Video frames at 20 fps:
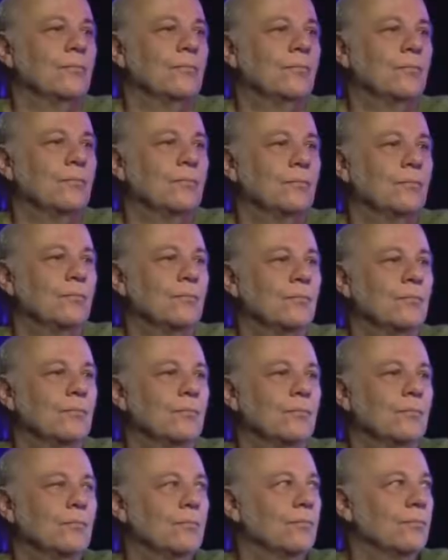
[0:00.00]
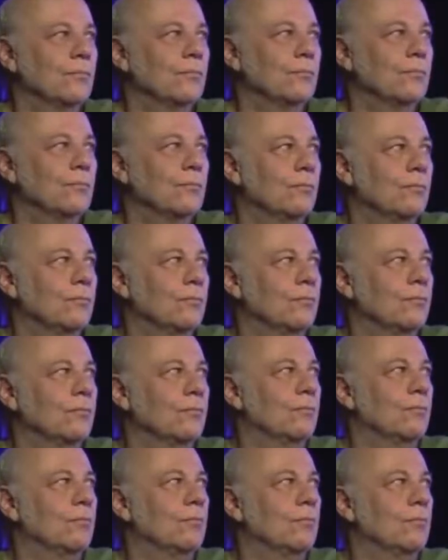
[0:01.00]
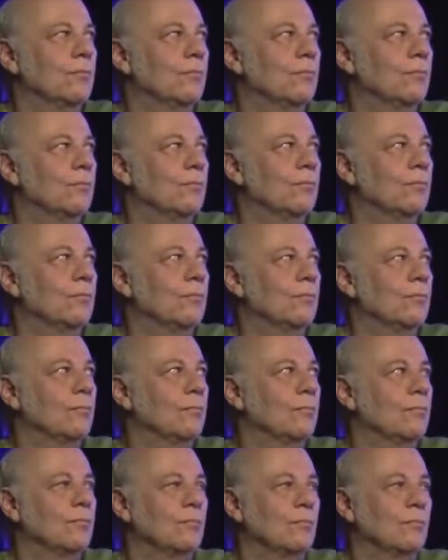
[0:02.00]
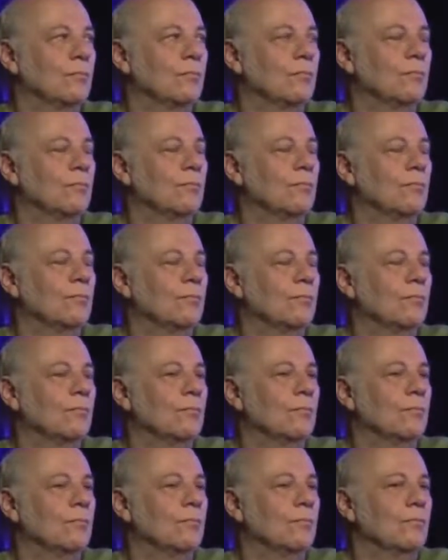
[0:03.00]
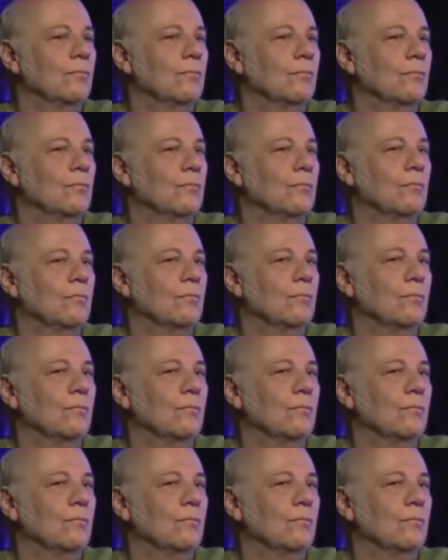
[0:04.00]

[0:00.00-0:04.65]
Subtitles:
[no speech]